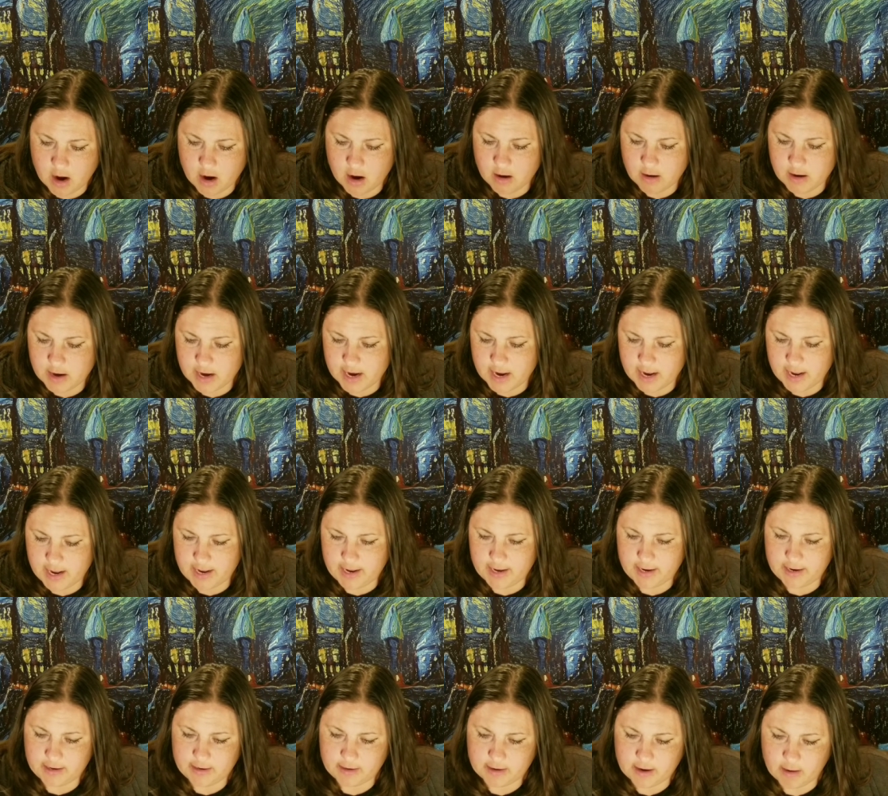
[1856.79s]
all
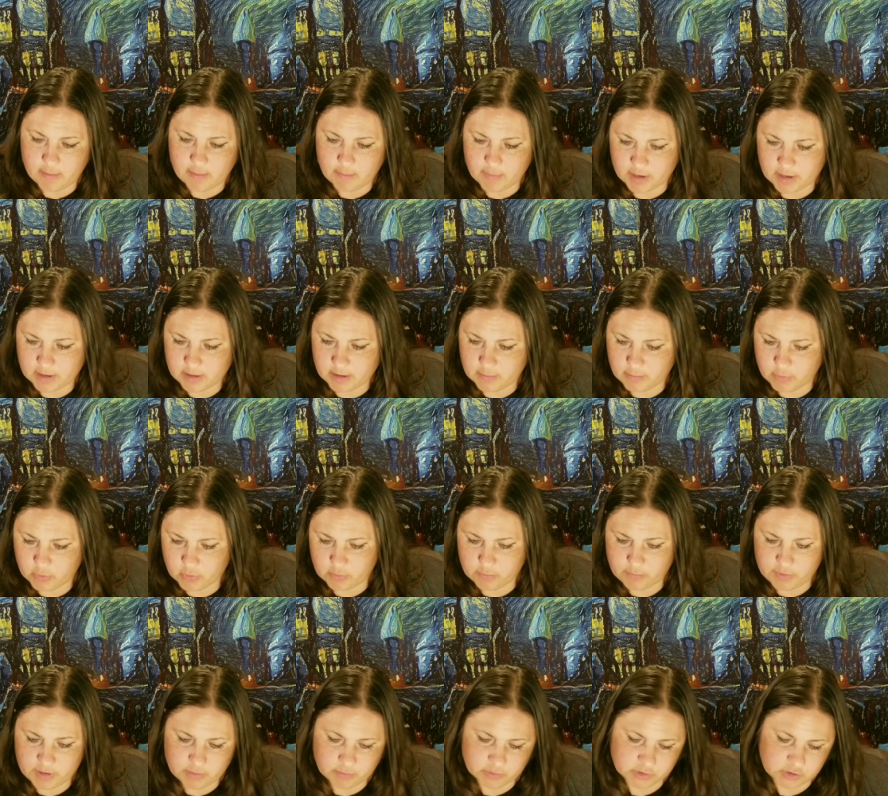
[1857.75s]
right, I'm going to come home,
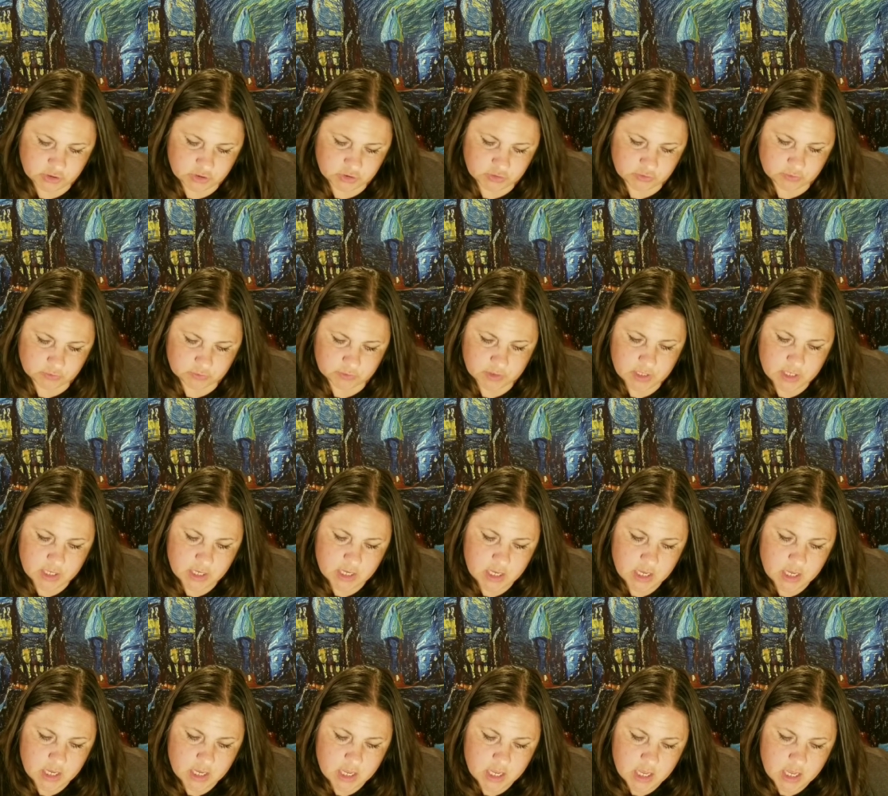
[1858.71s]
be with you.
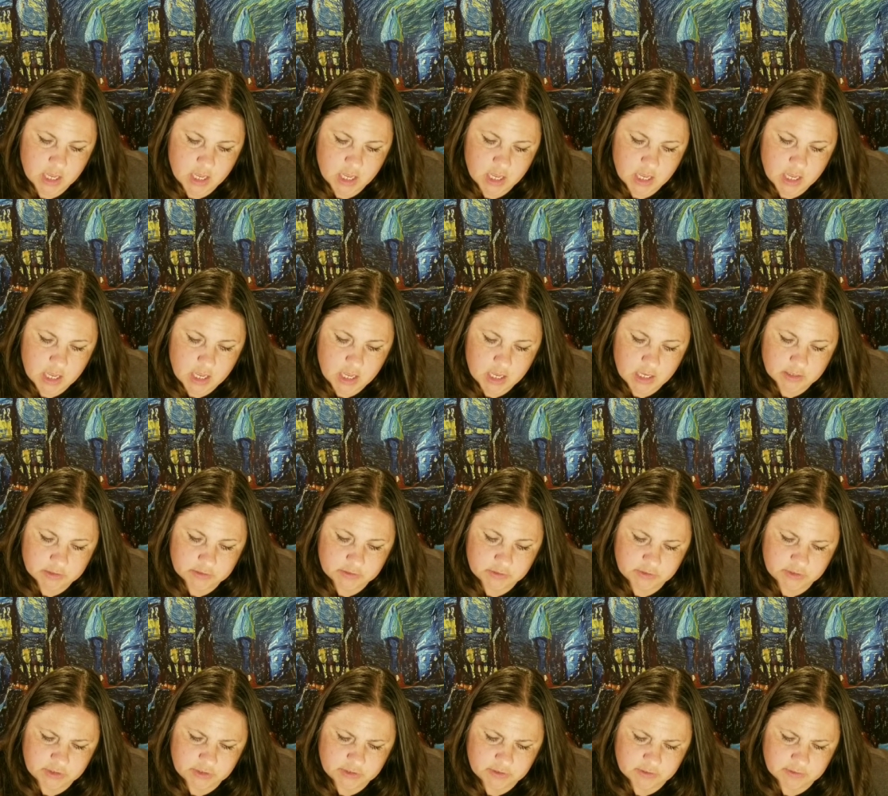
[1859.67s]

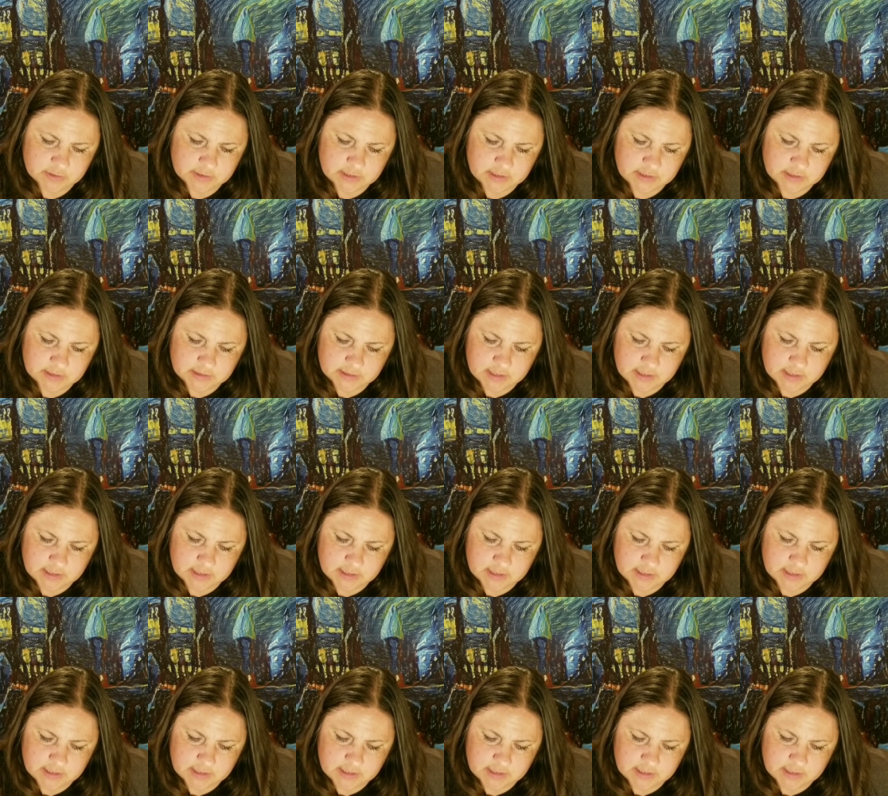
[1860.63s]
So she goes out to